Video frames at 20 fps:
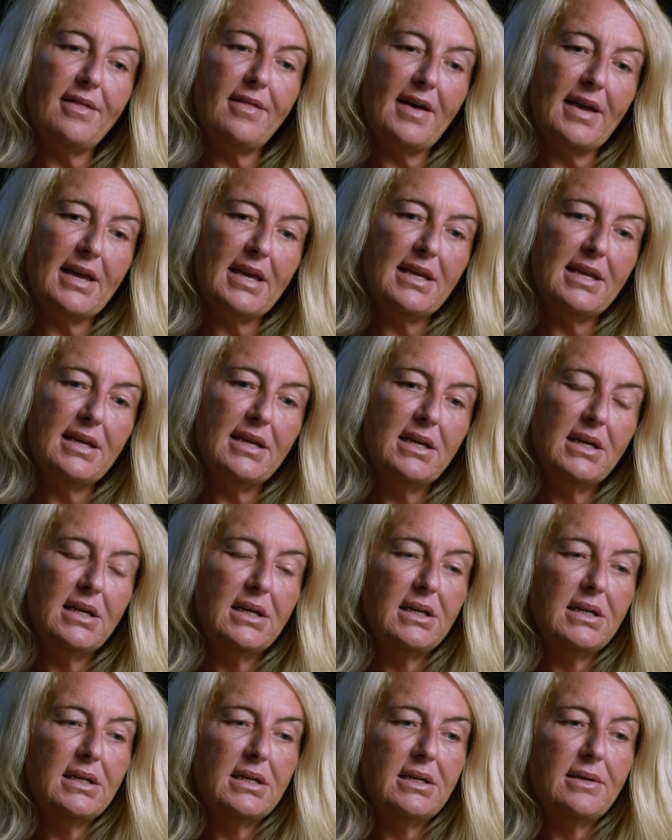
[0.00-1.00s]
They
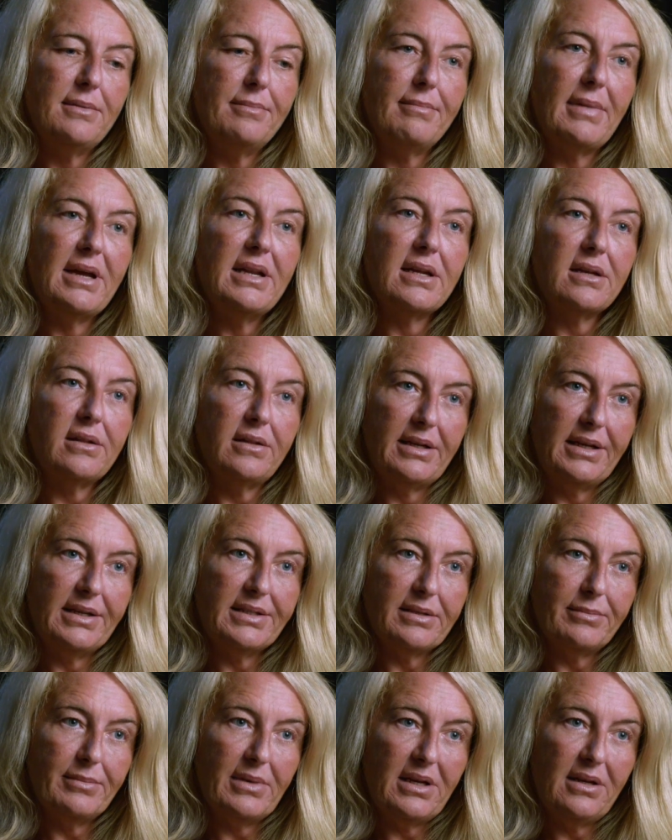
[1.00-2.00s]
made it clear
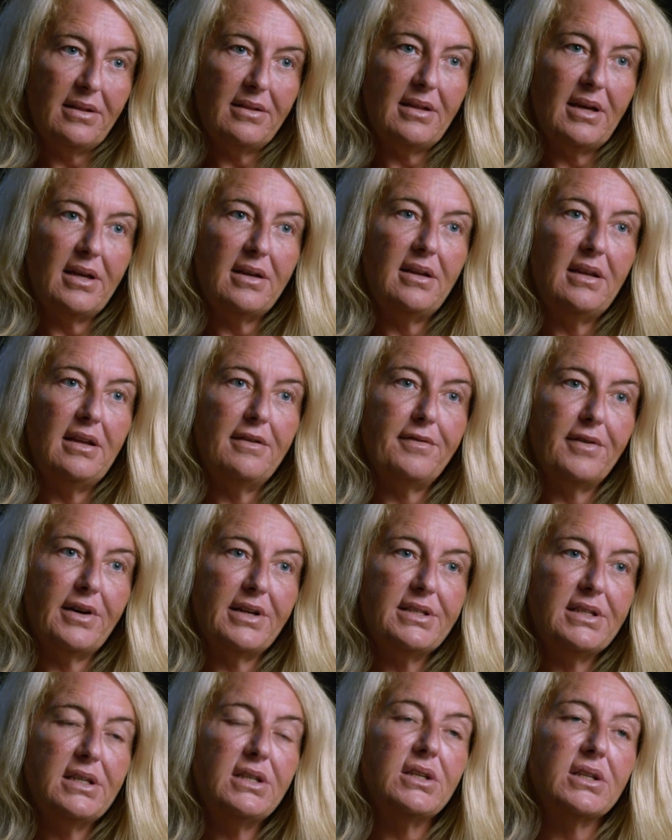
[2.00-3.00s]
to me that if I
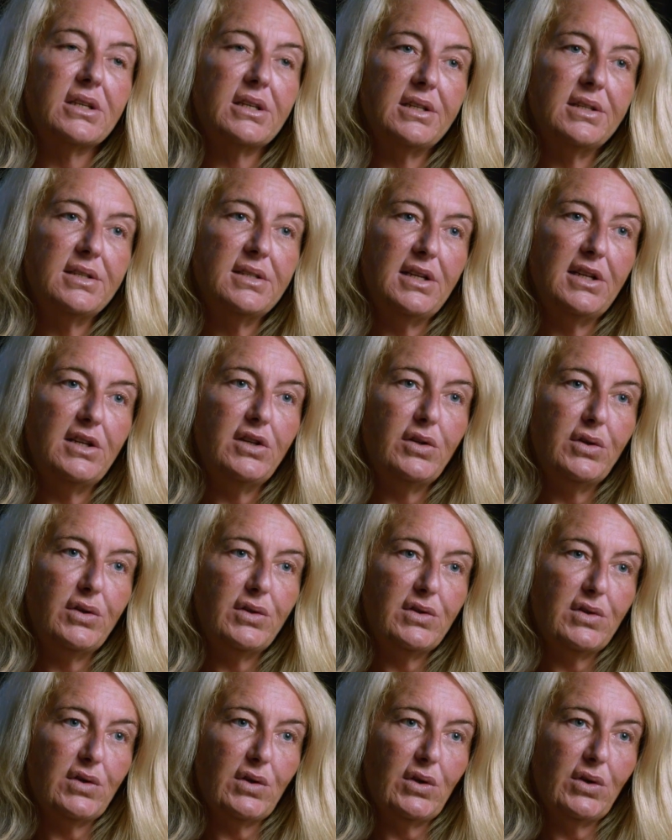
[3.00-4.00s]
didn't continue
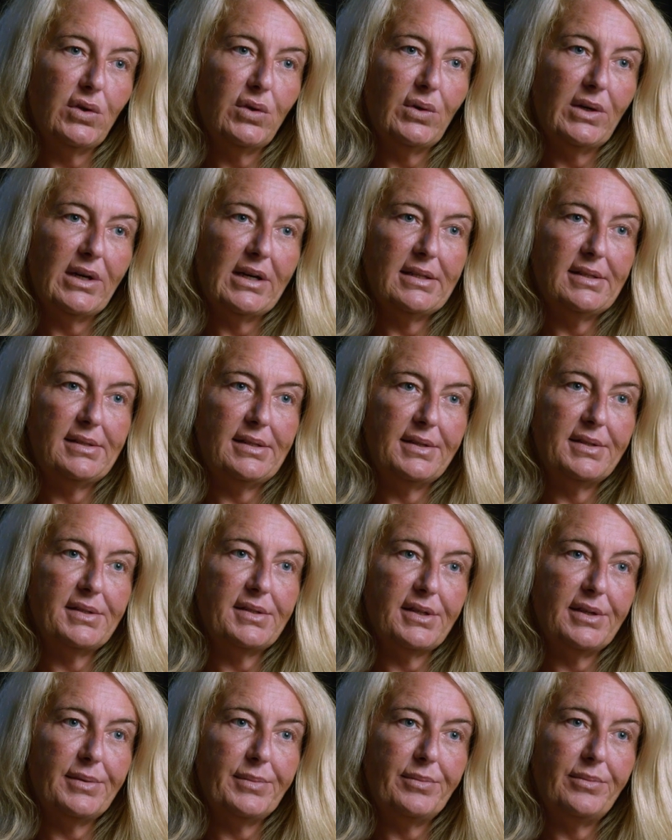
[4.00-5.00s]
to
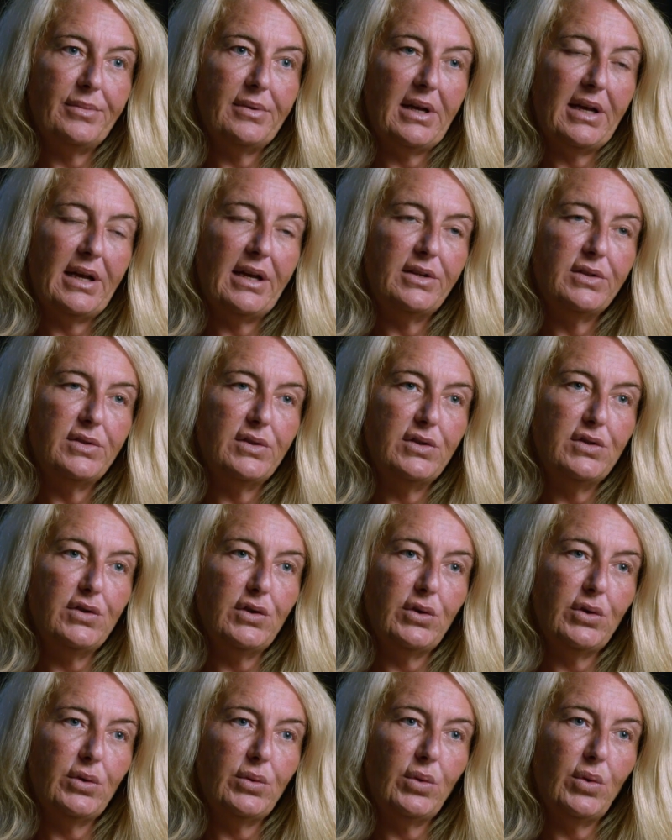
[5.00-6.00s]
assist them and to
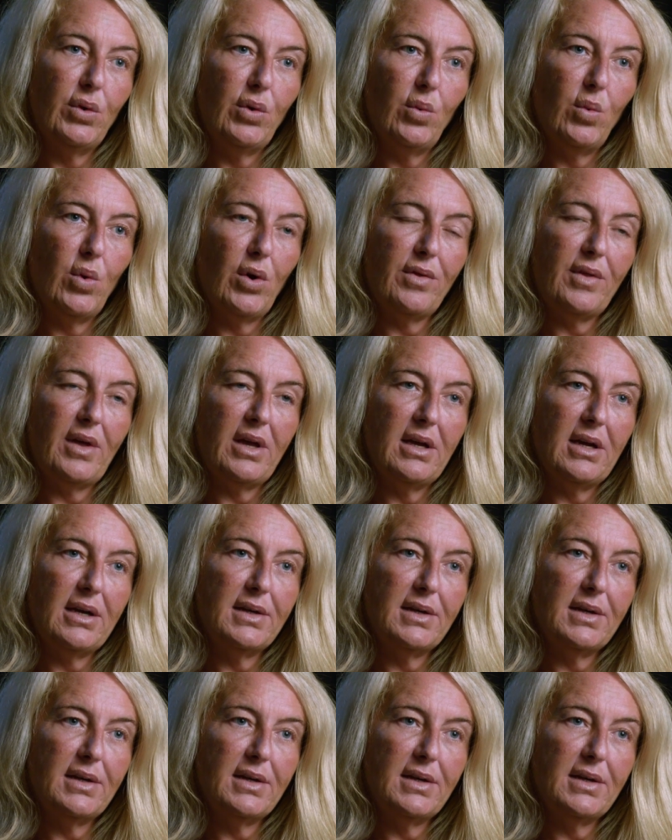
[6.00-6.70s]
do what they